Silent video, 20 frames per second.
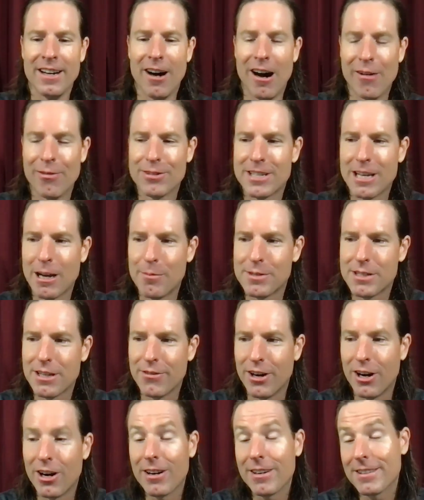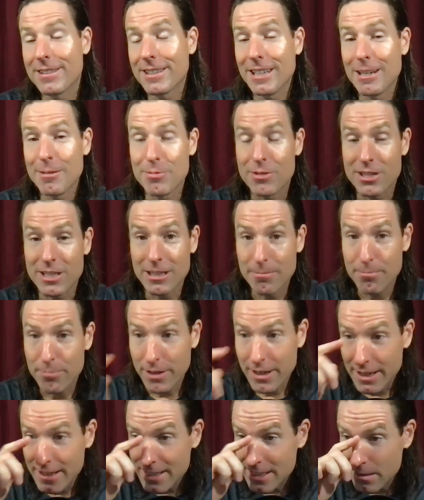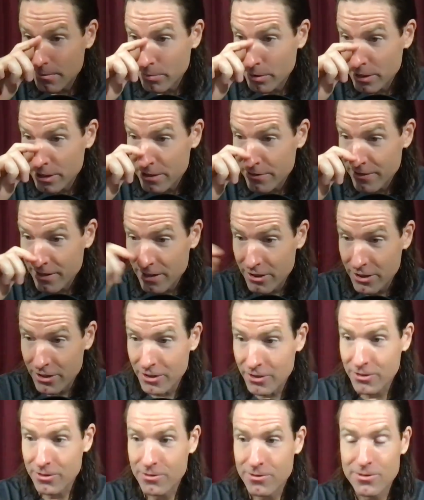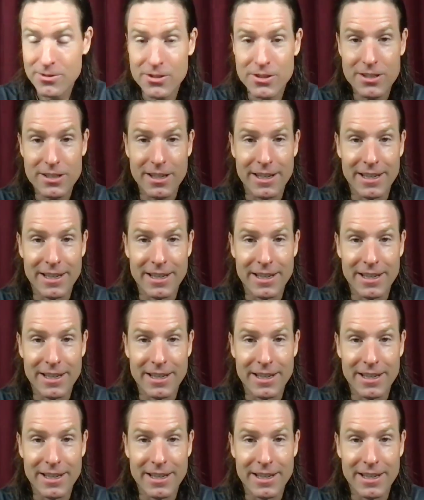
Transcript: oftentimes have a hard time seeing past the bridge of our nose